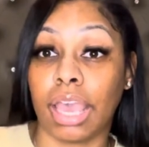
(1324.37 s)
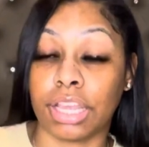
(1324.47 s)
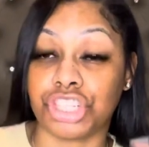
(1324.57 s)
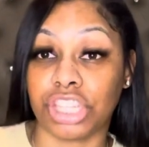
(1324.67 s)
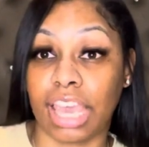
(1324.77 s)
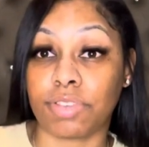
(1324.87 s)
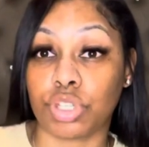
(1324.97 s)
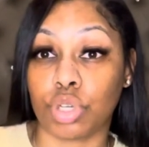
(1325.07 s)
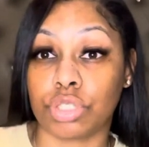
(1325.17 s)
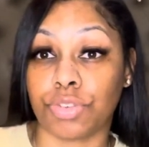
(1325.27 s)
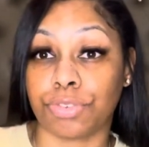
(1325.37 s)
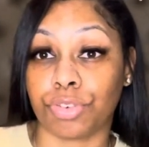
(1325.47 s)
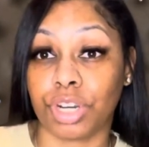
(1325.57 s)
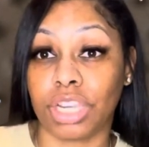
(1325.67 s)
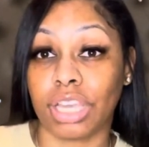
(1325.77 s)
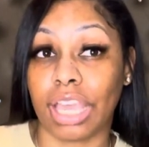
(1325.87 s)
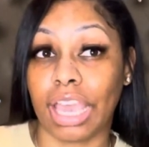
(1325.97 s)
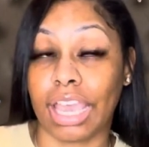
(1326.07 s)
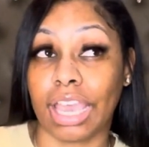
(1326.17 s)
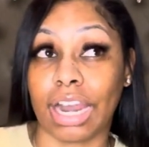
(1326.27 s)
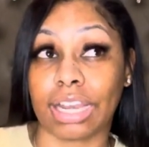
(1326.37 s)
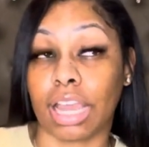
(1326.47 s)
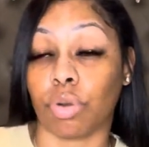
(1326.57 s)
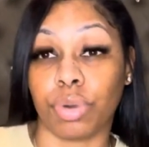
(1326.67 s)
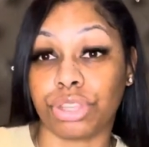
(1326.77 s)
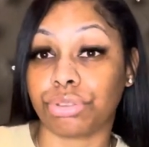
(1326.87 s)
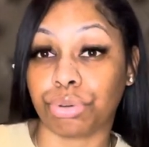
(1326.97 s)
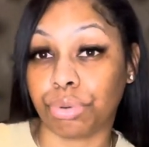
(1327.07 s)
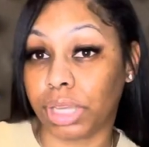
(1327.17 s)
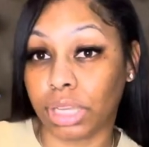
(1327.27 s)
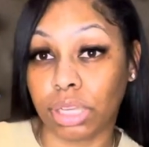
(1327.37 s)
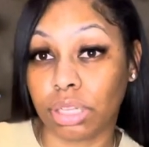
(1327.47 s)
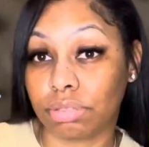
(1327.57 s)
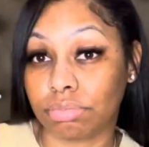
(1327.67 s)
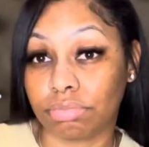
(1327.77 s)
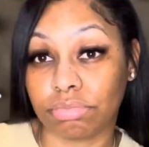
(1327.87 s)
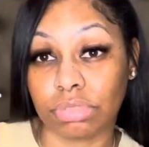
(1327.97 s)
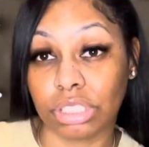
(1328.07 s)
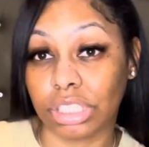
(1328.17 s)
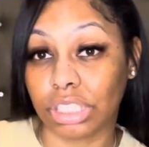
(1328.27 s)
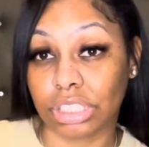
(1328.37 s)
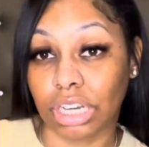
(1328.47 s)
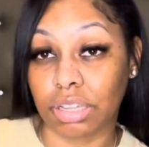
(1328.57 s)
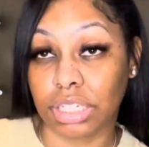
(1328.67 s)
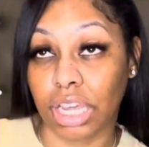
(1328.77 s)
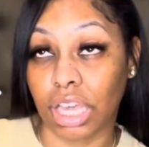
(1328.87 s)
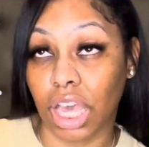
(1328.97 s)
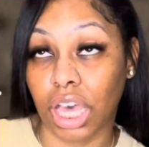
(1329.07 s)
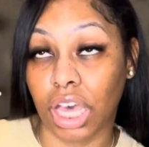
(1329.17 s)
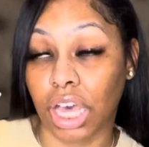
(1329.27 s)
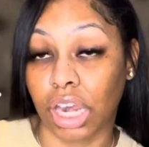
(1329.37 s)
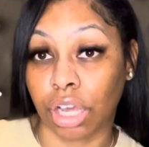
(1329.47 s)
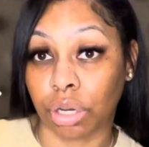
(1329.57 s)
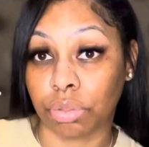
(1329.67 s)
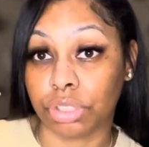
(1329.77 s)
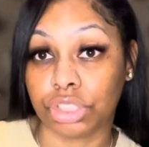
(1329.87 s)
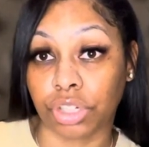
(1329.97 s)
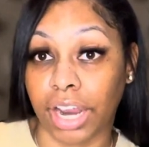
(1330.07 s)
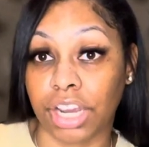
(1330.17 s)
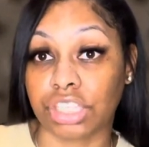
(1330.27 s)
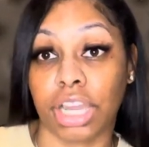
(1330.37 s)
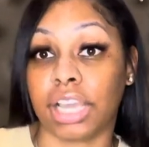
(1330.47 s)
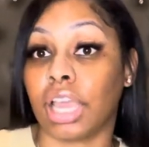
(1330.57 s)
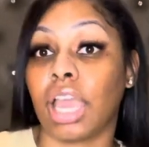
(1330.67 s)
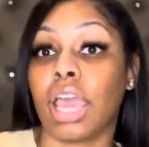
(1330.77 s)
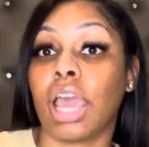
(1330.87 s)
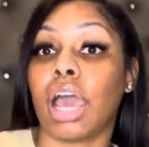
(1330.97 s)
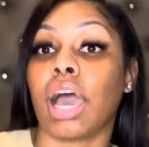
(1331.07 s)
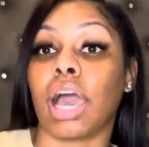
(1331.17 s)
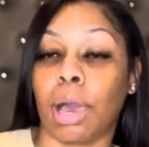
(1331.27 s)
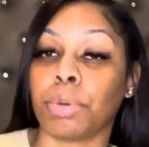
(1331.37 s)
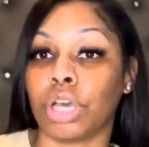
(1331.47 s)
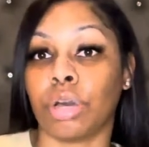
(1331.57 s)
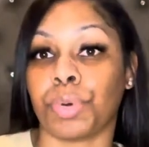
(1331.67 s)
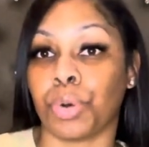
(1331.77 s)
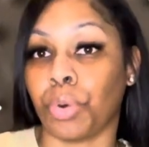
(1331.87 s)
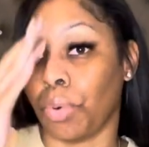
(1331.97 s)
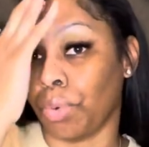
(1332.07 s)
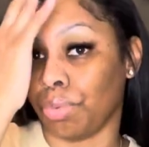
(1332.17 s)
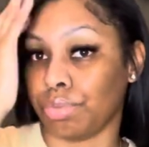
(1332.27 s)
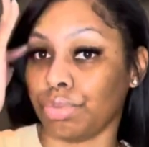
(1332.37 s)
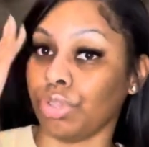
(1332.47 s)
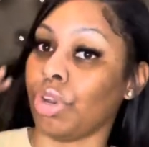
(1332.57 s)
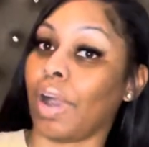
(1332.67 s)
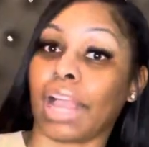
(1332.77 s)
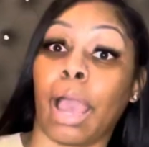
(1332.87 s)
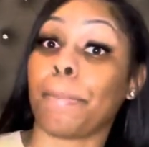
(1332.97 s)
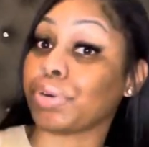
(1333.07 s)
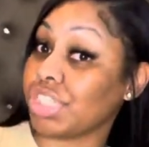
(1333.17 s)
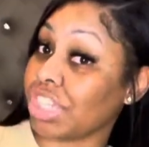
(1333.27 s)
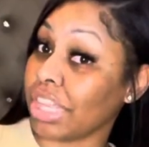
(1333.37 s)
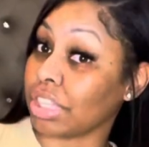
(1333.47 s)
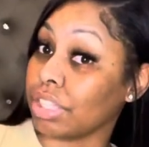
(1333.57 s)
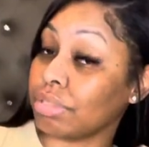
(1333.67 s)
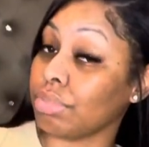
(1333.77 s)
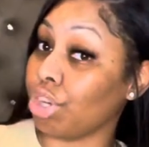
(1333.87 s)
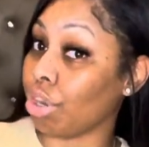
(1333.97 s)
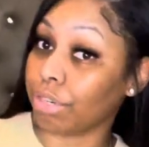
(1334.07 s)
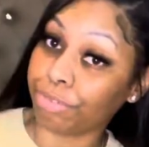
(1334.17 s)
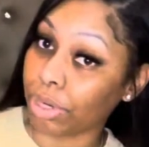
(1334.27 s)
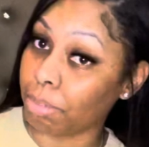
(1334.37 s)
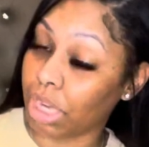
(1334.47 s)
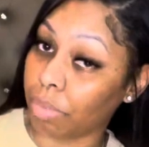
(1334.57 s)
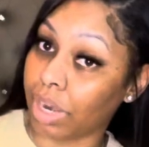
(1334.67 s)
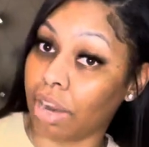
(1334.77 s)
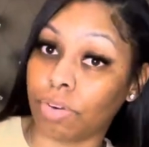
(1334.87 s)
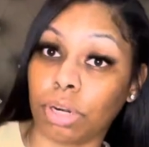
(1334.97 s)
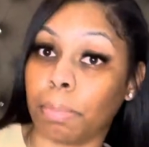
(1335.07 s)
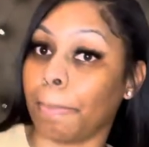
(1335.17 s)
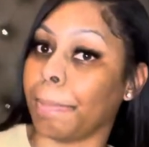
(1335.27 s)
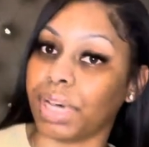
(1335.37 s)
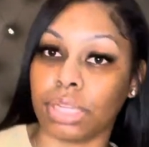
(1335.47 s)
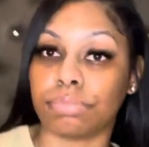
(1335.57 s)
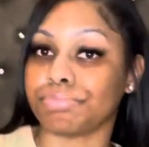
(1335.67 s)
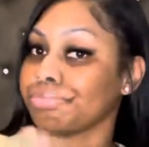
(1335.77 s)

And she gave it to us for free. And I like went through it, looked, and I was like, I know, trash. Like I'm good with who, you know, I got. Appreciate the, you know, the freebie or whatever, but